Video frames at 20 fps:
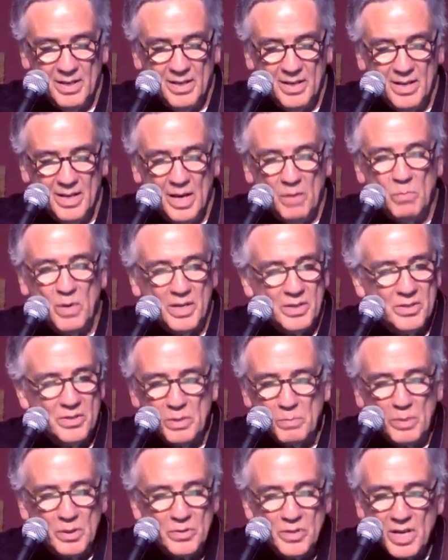And when a
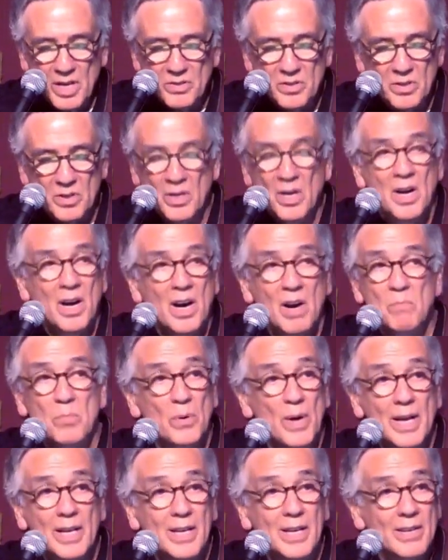simple gesture of
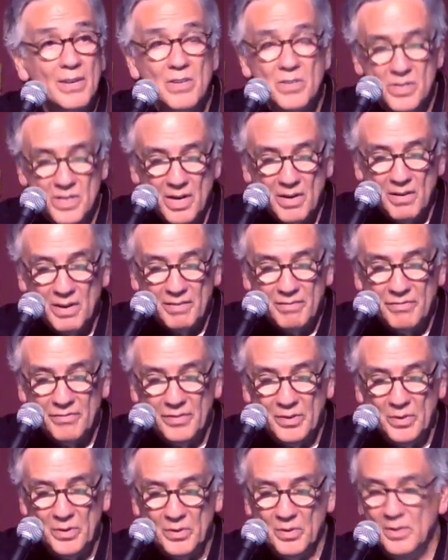breaking or sharing
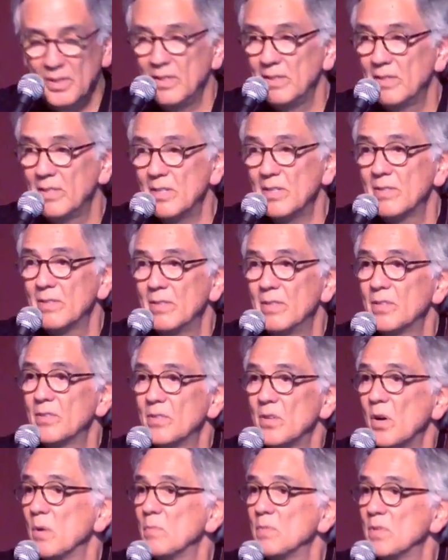food just
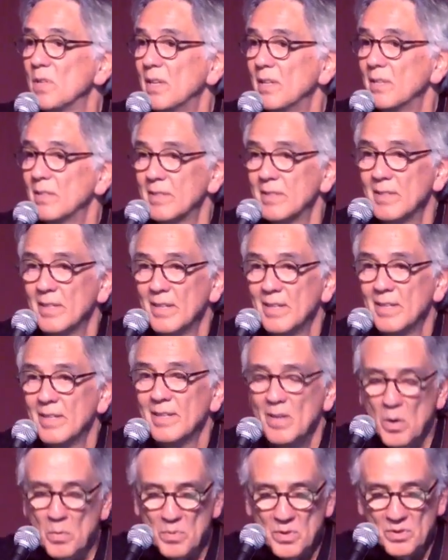disarms us,
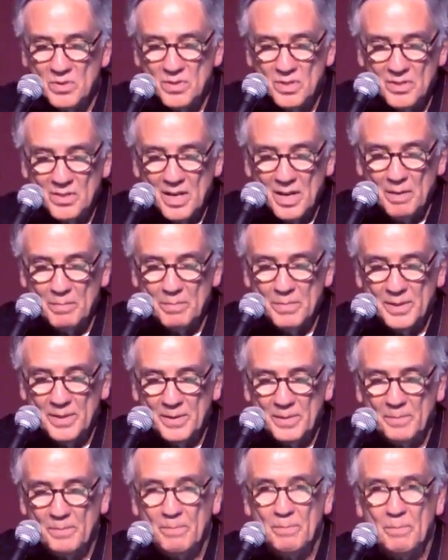opens us up,
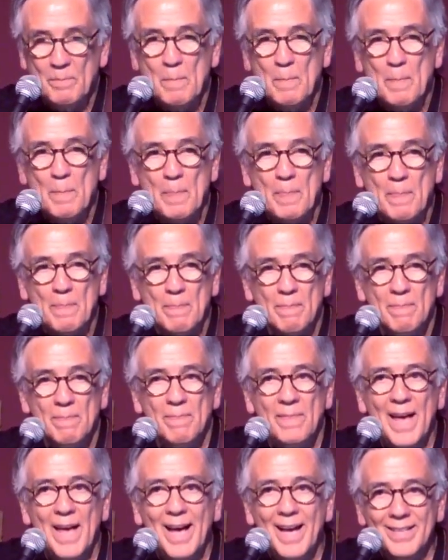
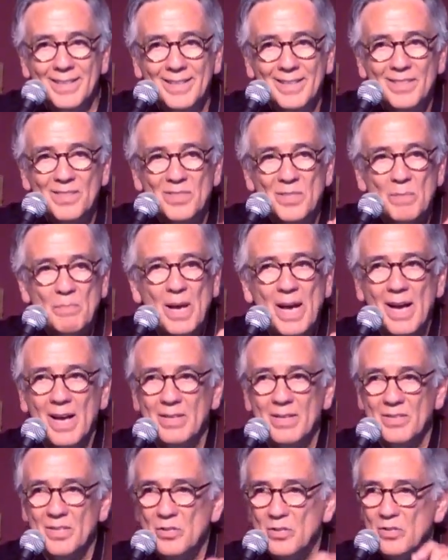that is the
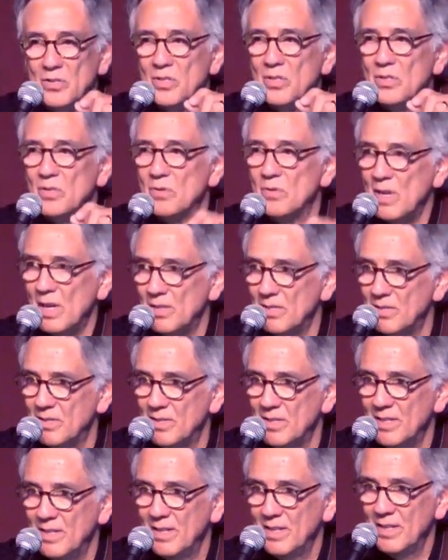passage to trust.
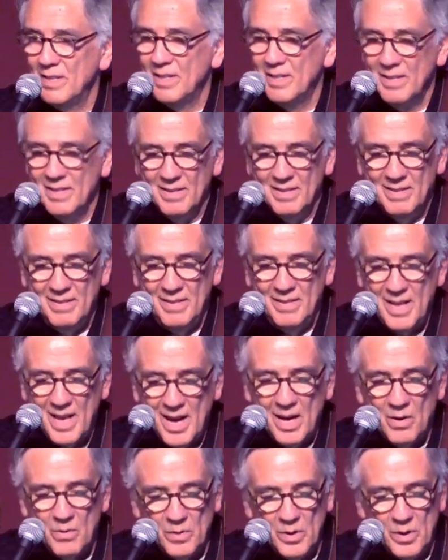
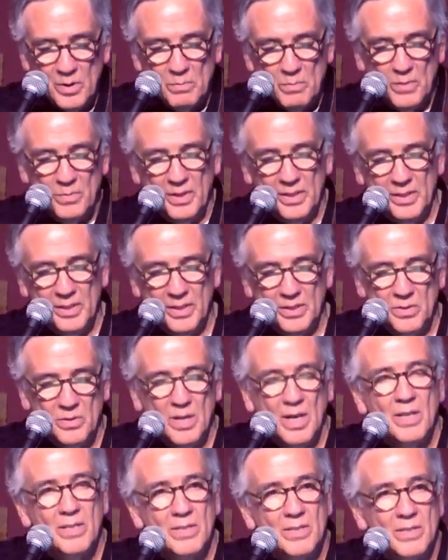Now we are moving to
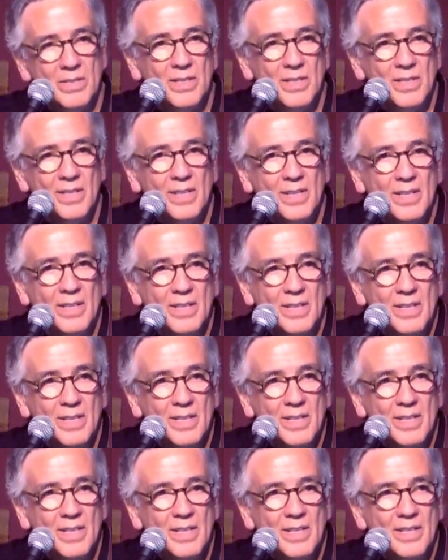trust.
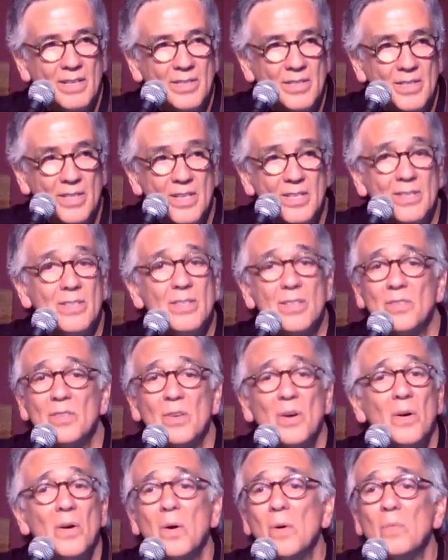Jesus is
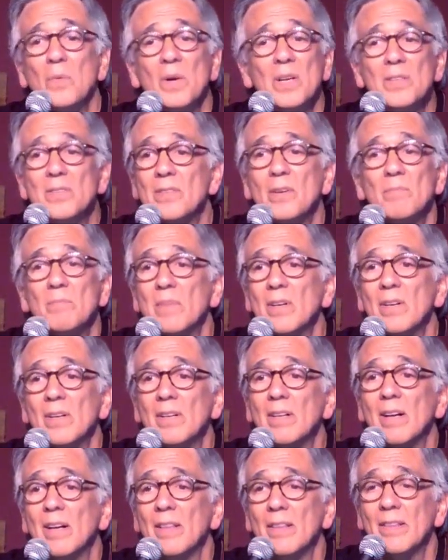always
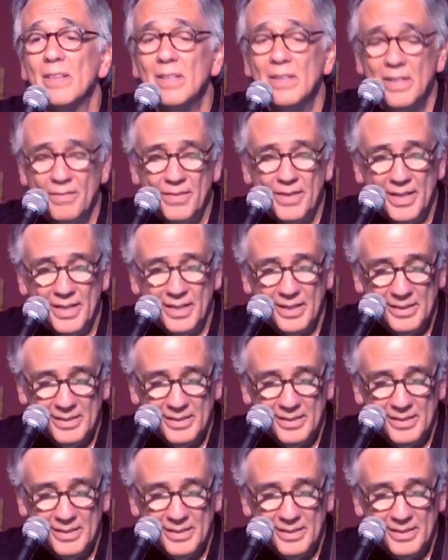among the living.